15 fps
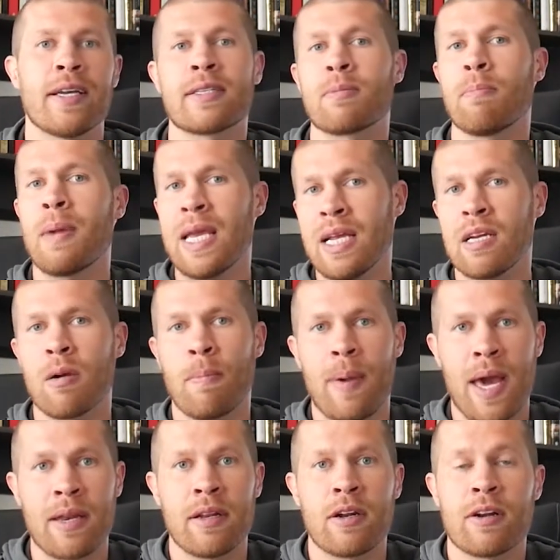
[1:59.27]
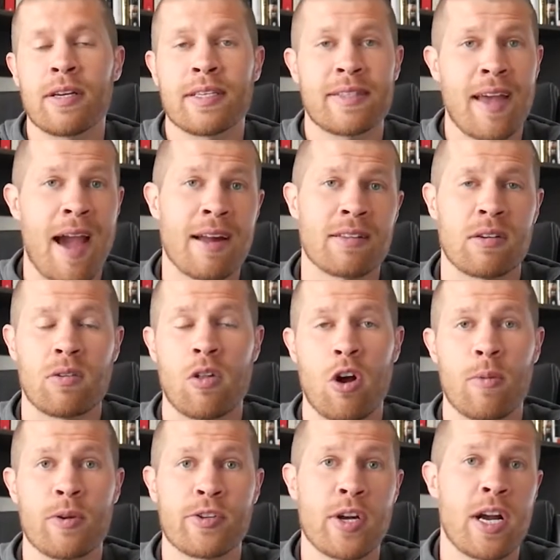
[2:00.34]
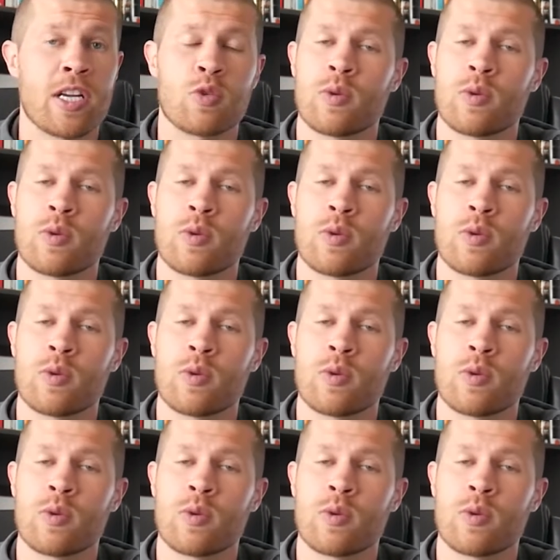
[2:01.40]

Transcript: its main competitor is Tactical Arbitrage,